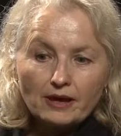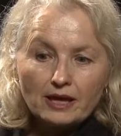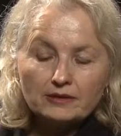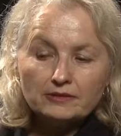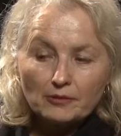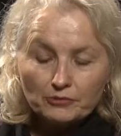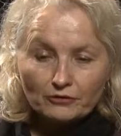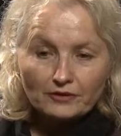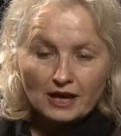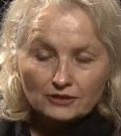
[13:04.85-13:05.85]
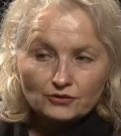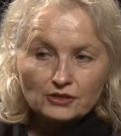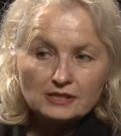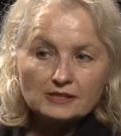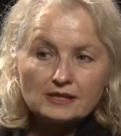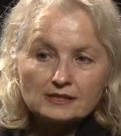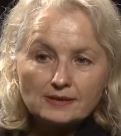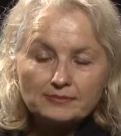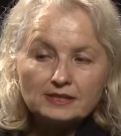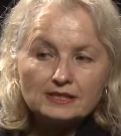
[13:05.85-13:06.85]
were a number of countries that
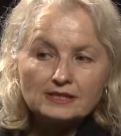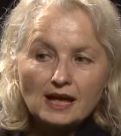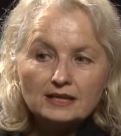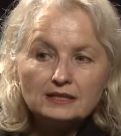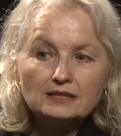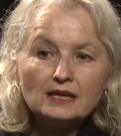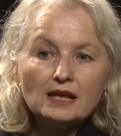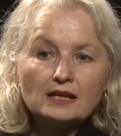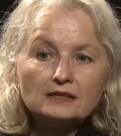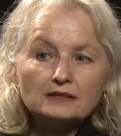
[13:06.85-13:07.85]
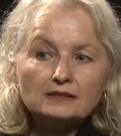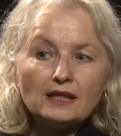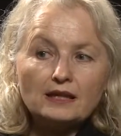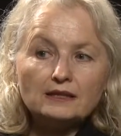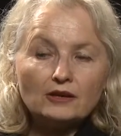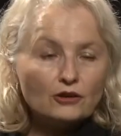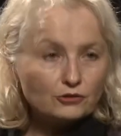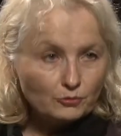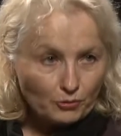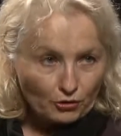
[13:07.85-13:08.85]
simply decided that they're
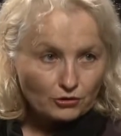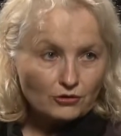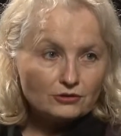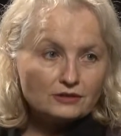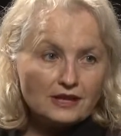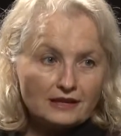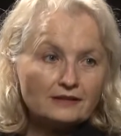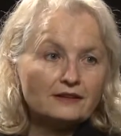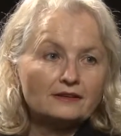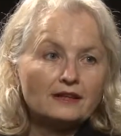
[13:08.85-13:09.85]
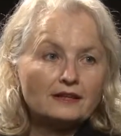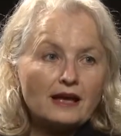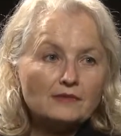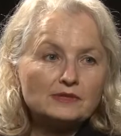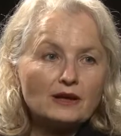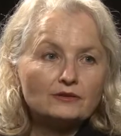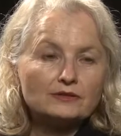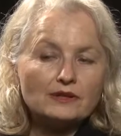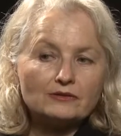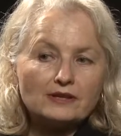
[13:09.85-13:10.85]
going to boycott anything that comes out
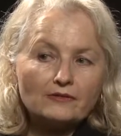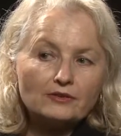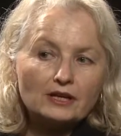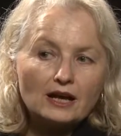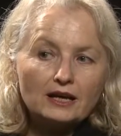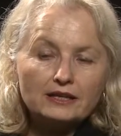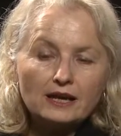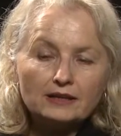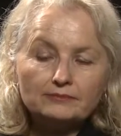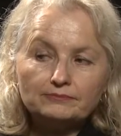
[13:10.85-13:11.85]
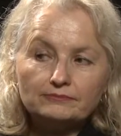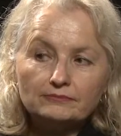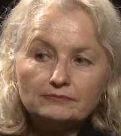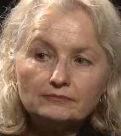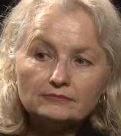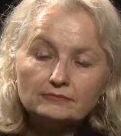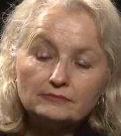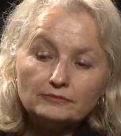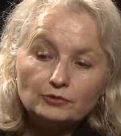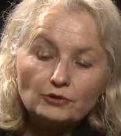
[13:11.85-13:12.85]
of South Africa and I
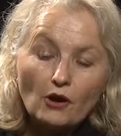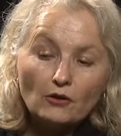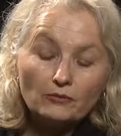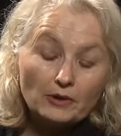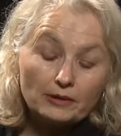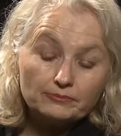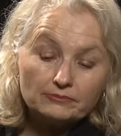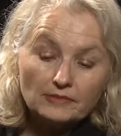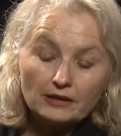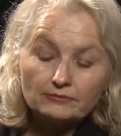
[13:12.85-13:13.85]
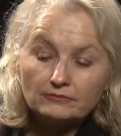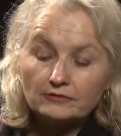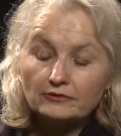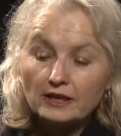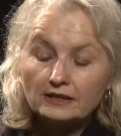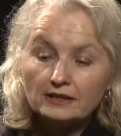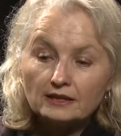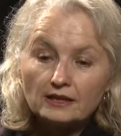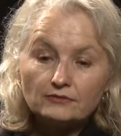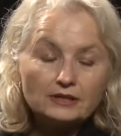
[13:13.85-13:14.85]
would I, I think
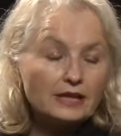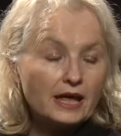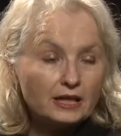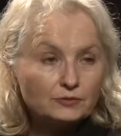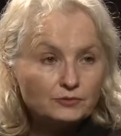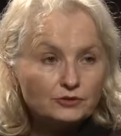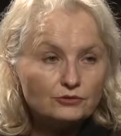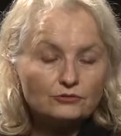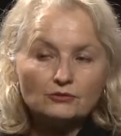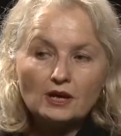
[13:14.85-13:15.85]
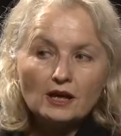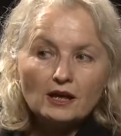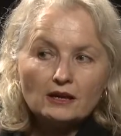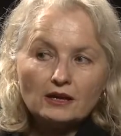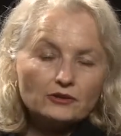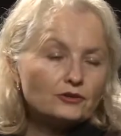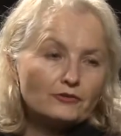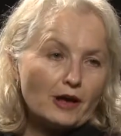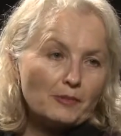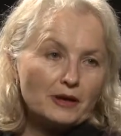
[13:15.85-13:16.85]
that it really helped to get rid
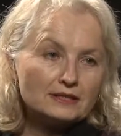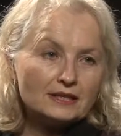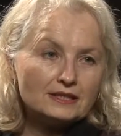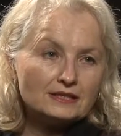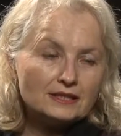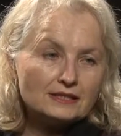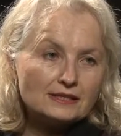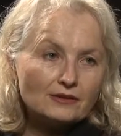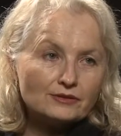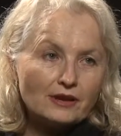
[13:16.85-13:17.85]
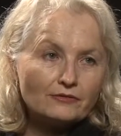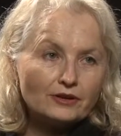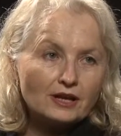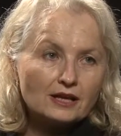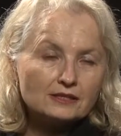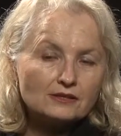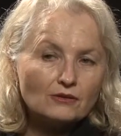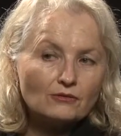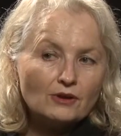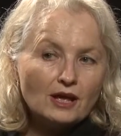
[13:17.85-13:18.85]
of apartheid in South Africa.
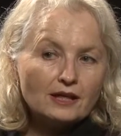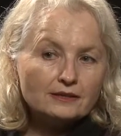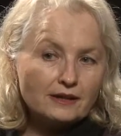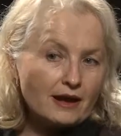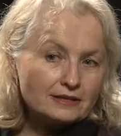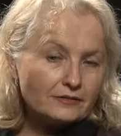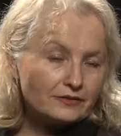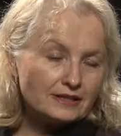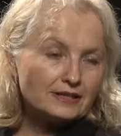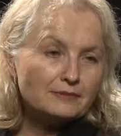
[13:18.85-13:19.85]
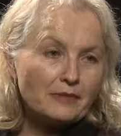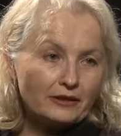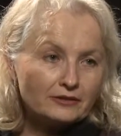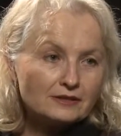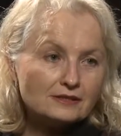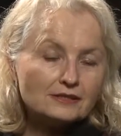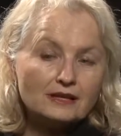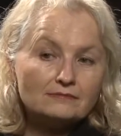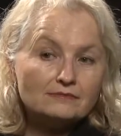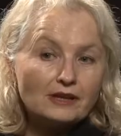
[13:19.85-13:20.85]
So there are definitely methods
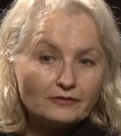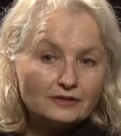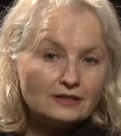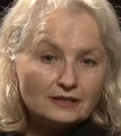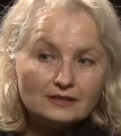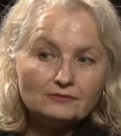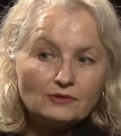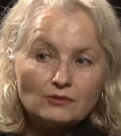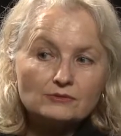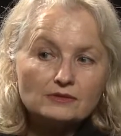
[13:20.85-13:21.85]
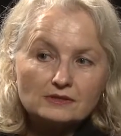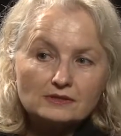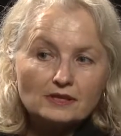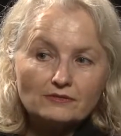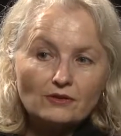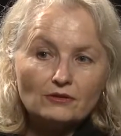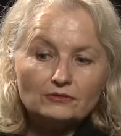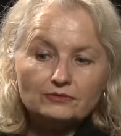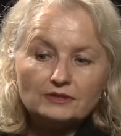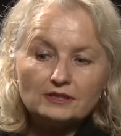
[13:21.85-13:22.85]
and definitely those
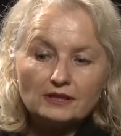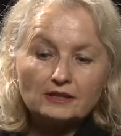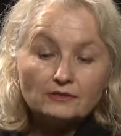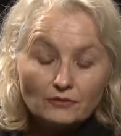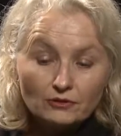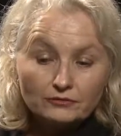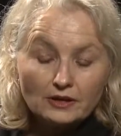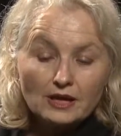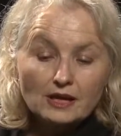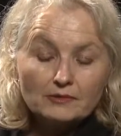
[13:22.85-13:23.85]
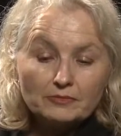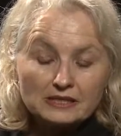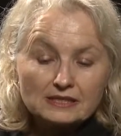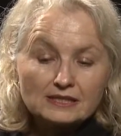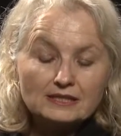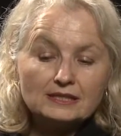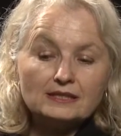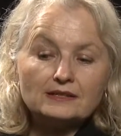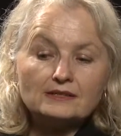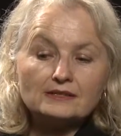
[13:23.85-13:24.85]
involved that involve business
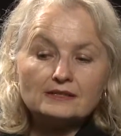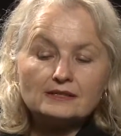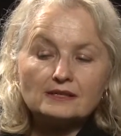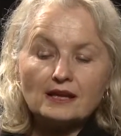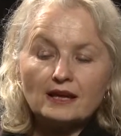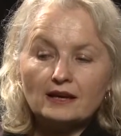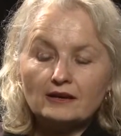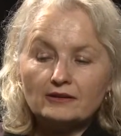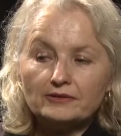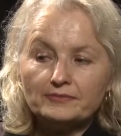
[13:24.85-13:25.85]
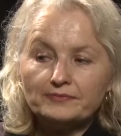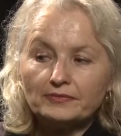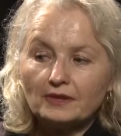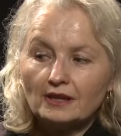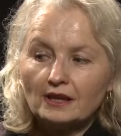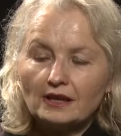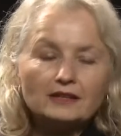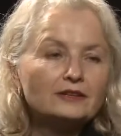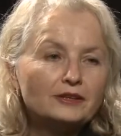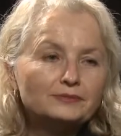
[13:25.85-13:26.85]
leaders um,
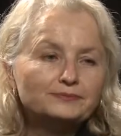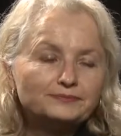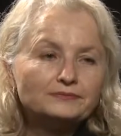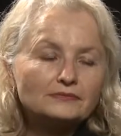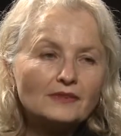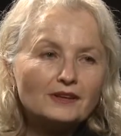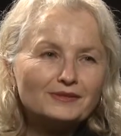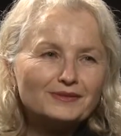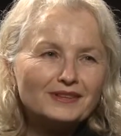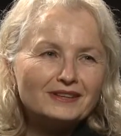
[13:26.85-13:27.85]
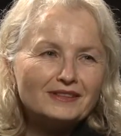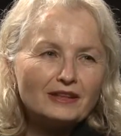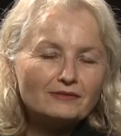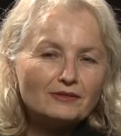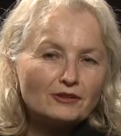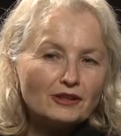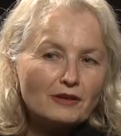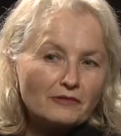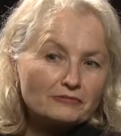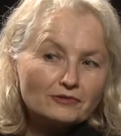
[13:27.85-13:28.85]
in, um, in, in that
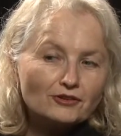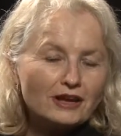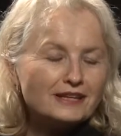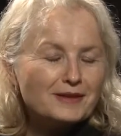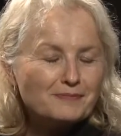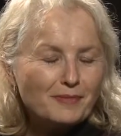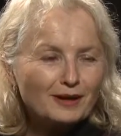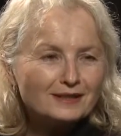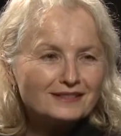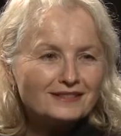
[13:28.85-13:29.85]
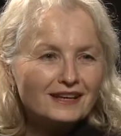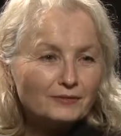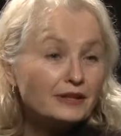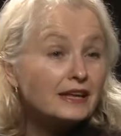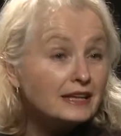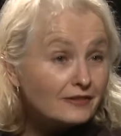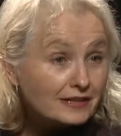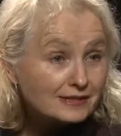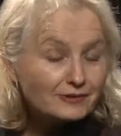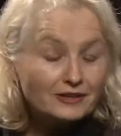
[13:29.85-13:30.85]
they have a great impact where they
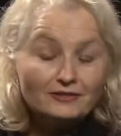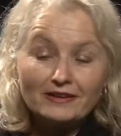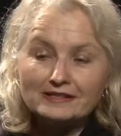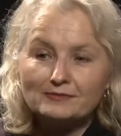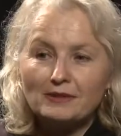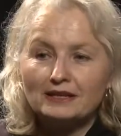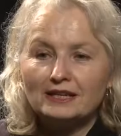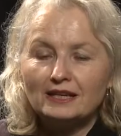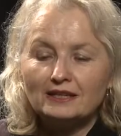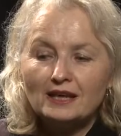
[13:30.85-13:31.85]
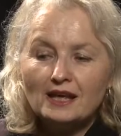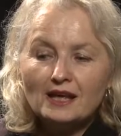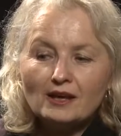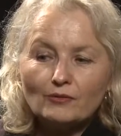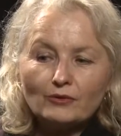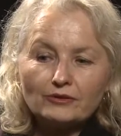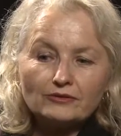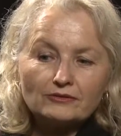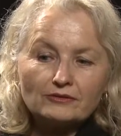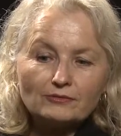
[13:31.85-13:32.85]
invest invest money and
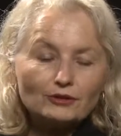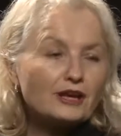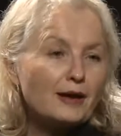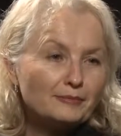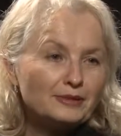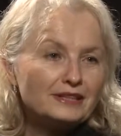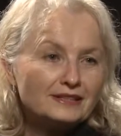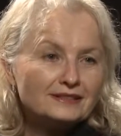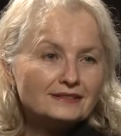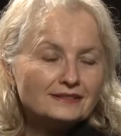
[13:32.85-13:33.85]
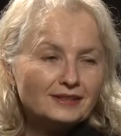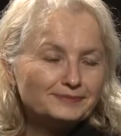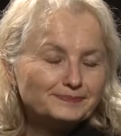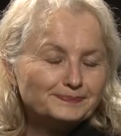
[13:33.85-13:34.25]
with what companies. Yeah.